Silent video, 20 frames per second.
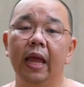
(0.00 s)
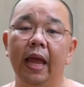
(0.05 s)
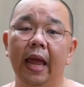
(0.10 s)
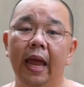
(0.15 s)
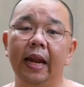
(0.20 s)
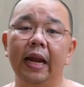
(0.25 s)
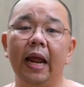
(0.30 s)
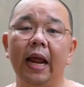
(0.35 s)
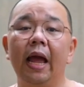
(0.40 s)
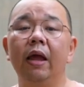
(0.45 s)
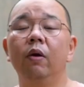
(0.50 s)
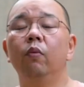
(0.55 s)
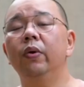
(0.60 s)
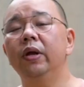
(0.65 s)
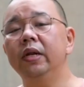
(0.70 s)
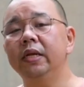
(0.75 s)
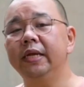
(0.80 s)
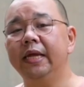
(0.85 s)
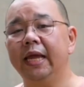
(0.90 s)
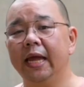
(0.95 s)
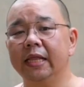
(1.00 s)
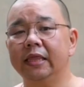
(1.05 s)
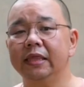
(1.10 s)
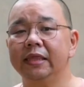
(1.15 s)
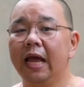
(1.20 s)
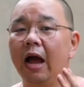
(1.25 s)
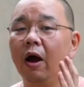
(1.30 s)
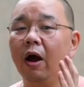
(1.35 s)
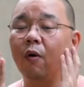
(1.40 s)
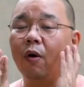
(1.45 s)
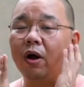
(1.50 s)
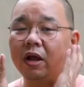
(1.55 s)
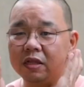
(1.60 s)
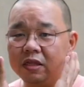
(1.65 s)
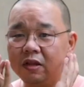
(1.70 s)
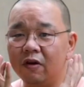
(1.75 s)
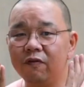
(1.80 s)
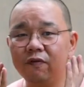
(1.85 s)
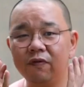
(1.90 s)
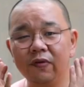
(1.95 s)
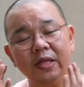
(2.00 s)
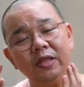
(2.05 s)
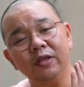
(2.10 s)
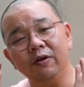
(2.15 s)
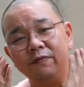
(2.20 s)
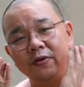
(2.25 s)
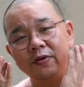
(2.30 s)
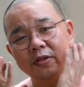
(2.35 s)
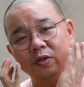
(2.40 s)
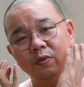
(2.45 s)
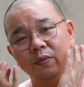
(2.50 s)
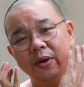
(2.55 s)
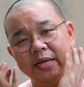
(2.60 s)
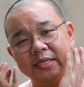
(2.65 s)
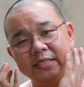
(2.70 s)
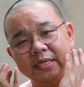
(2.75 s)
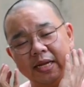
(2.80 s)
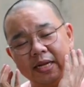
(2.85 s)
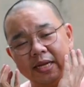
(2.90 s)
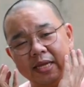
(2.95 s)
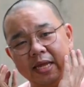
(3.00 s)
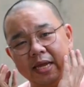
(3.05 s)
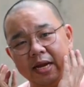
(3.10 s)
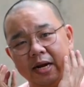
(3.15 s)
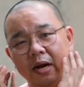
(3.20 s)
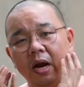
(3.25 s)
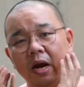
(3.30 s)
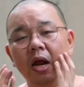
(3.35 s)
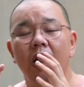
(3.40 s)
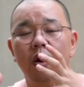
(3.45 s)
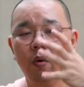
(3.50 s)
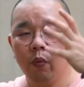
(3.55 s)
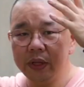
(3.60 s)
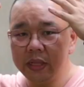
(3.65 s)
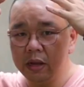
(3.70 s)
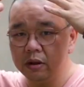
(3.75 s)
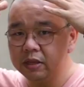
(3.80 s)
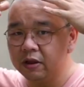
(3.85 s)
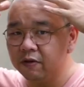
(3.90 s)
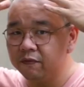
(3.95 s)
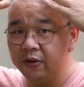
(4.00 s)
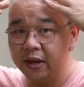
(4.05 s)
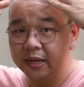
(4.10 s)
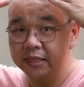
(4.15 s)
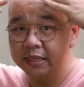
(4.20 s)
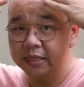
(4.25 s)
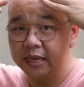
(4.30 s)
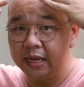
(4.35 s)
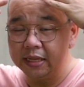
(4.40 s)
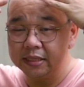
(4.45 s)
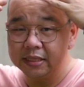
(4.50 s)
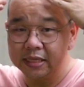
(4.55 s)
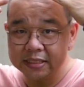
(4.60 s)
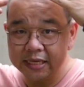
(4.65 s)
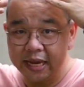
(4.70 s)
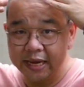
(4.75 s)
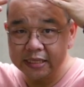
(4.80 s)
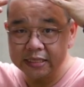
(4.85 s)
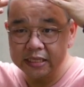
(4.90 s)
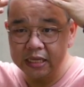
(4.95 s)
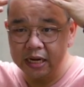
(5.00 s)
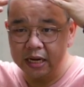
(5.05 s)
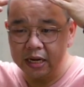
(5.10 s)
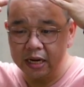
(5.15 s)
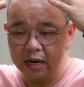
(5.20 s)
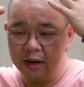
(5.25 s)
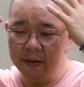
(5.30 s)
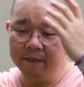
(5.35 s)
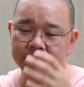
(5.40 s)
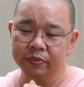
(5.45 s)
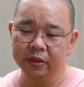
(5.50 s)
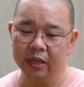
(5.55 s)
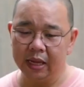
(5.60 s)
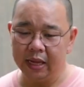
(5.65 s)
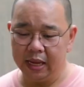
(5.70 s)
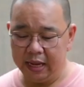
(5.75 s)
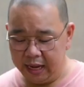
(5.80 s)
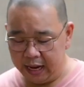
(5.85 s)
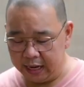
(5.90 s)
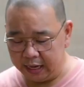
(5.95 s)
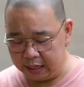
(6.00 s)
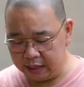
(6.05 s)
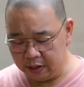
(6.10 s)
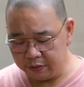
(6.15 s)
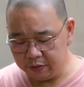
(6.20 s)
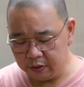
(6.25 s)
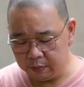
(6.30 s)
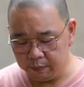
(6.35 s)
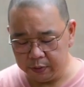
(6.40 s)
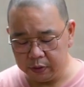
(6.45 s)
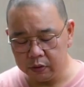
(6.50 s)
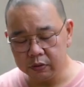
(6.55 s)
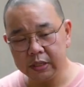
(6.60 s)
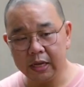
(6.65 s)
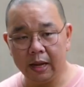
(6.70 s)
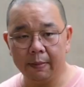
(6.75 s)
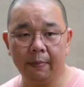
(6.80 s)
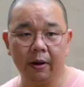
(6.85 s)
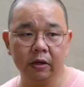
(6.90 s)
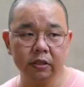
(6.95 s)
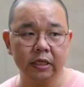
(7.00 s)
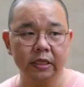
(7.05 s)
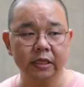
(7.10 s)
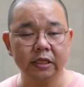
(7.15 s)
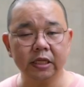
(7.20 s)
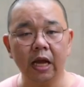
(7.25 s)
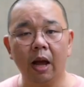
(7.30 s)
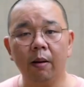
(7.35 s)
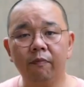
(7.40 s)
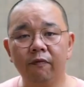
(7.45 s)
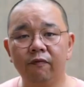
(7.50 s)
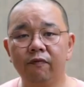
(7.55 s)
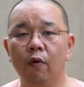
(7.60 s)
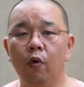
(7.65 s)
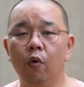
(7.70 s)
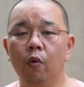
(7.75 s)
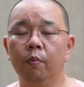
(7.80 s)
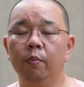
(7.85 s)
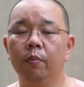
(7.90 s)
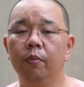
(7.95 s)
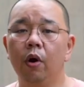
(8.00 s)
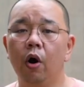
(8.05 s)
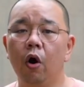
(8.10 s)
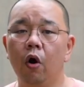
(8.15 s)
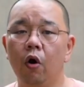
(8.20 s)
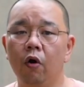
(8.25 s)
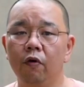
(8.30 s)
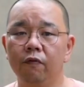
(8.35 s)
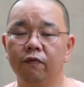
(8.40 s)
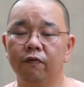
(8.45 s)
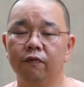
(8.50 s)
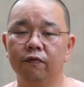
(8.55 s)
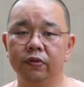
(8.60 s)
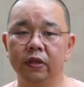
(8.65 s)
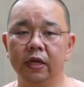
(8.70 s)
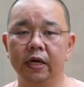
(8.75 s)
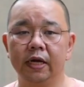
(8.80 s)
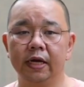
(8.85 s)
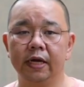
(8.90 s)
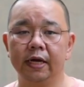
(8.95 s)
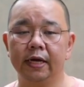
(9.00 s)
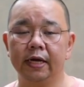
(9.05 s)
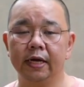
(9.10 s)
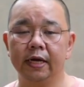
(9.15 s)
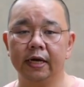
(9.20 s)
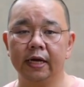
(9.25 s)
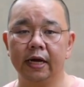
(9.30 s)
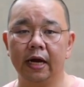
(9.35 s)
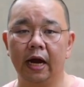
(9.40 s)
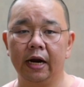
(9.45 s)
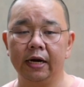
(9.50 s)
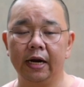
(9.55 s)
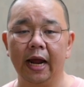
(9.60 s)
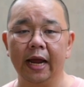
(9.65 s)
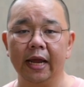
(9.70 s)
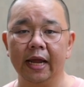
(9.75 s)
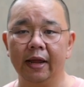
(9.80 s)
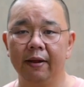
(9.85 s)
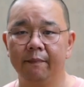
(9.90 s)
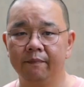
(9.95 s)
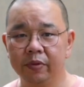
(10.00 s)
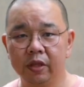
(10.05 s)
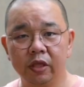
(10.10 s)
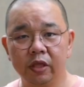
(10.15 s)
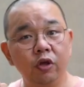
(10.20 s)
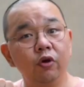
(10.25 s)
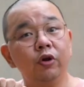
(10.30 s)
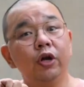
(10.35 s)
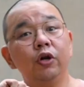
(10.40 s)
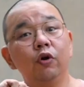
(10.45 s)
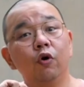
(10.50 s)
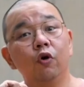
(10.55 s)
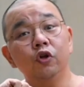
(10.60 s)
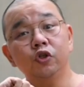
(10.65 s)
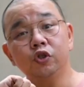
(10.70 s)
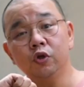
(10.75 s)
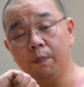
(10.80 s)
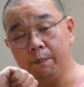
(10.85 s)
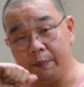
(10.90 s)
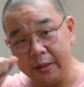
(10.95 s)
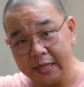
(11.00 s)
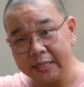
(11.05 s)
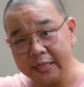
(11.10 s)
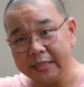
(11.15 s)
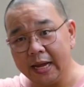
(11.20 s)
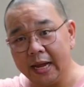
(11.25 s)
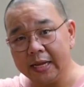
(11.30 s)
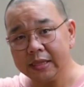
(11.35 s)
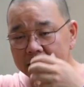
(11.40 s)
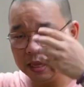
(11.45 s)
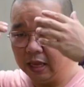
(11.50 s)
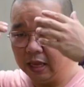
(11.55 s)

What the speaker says: and I will get now the fit of a 2XL here without affecting the size here. And another beauty about the top foam of the Arai, you can also peel that.